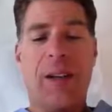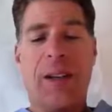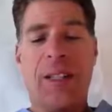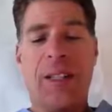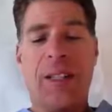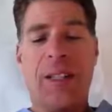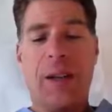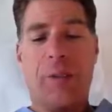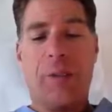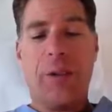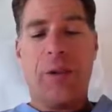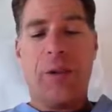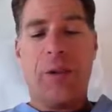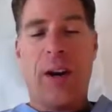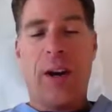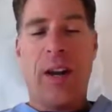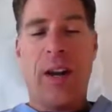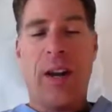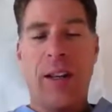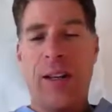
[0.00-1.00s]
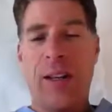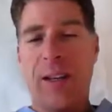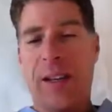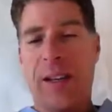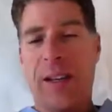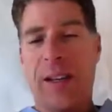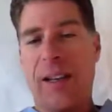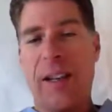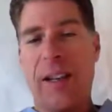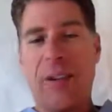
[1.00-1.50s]
someone trained
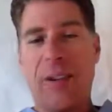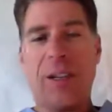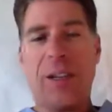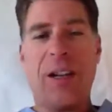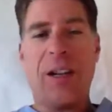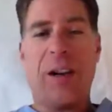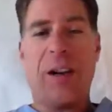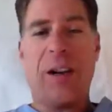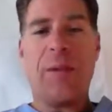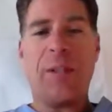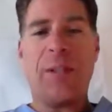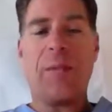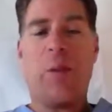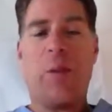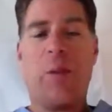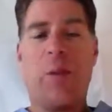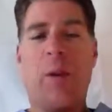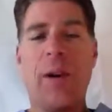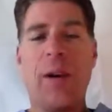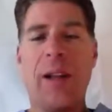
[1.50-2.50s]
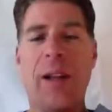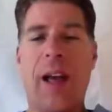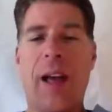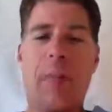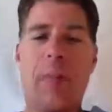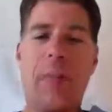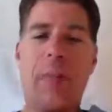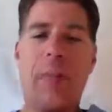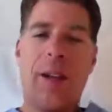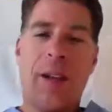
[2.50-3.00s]
uh, like yourself is important to
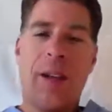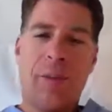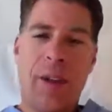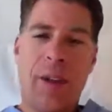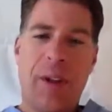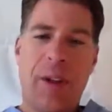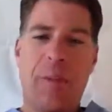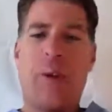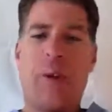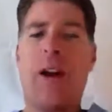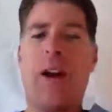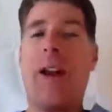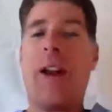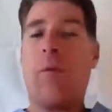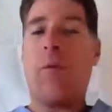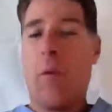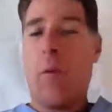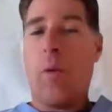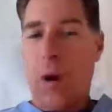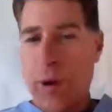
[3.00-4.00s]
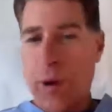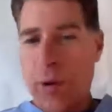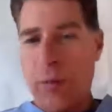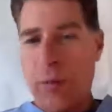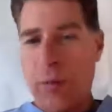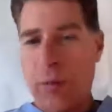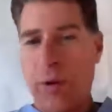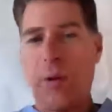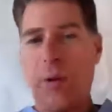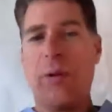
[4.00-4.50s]
help people kind of work
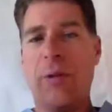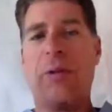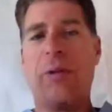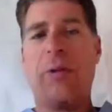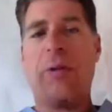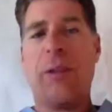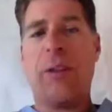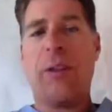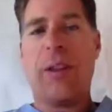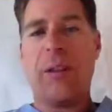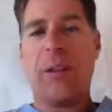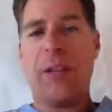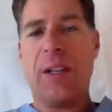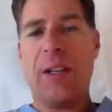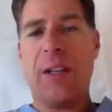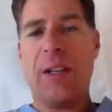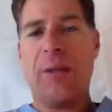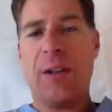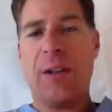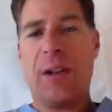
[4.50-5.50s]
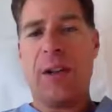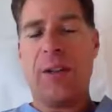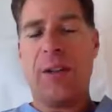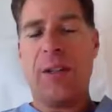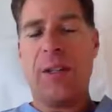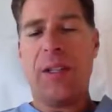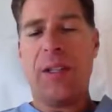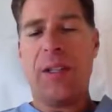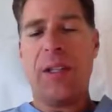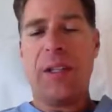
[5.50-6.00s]
through those
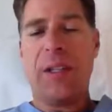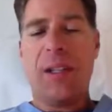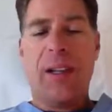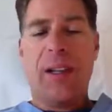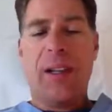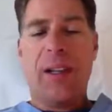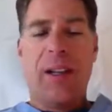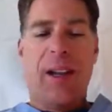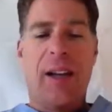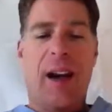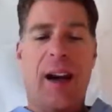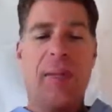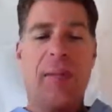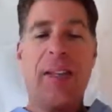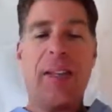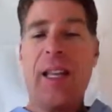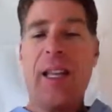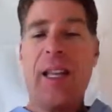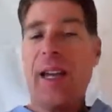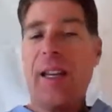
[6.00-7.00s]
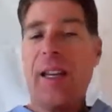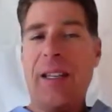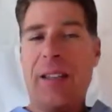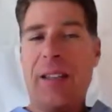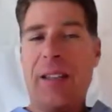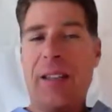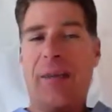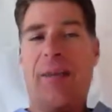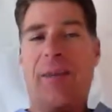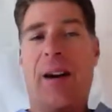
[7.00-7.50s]
difficulties. Um, the second is
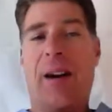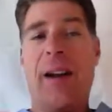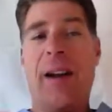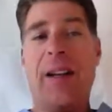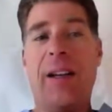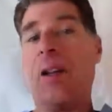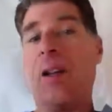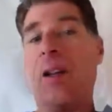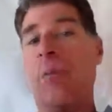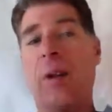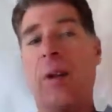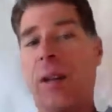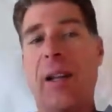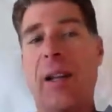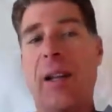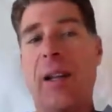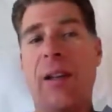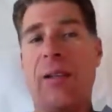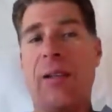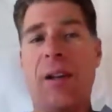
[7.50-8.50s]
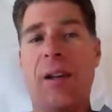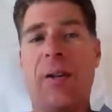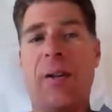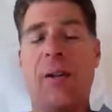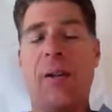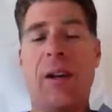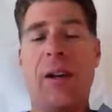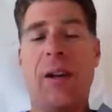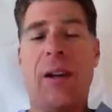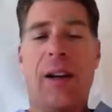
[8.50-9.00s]
to find community.
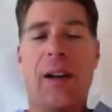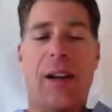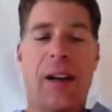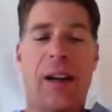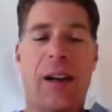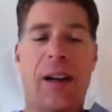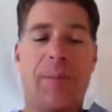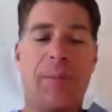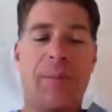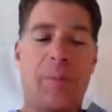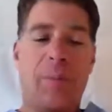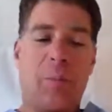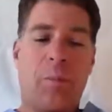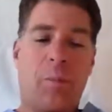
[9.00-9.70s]
So um,